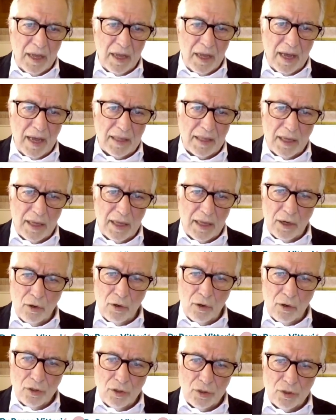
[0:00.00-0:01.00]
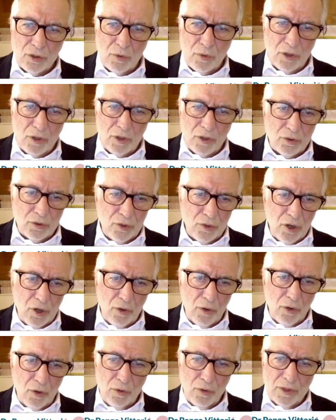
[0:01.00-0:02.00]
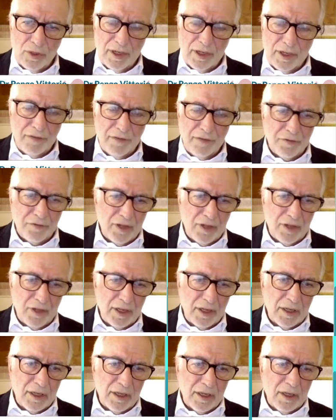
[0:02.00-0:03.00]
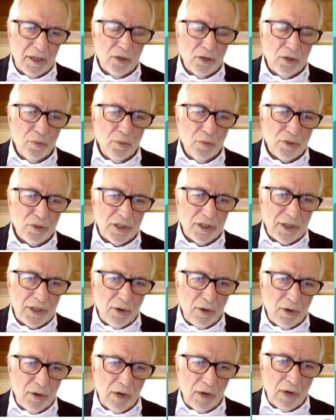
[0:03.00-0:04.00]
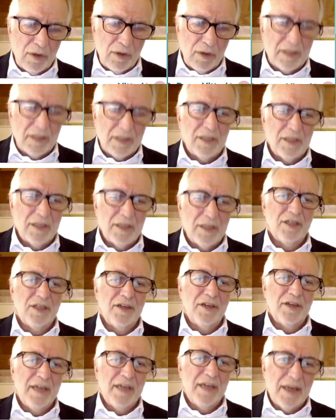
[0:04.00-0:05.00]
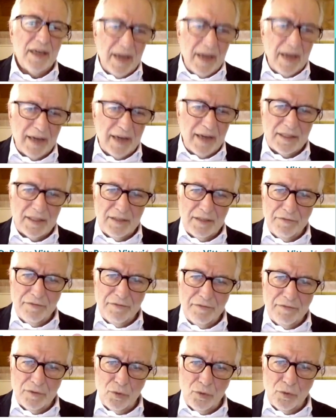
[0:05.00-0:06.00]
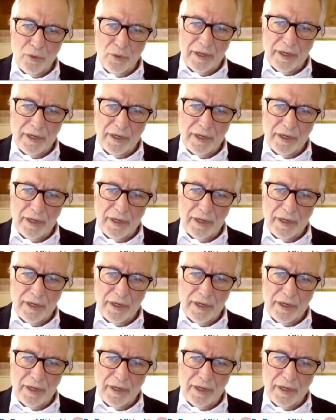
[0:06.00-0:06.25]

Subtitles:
And I also want to know if the lupus anticoagulant is real negative doing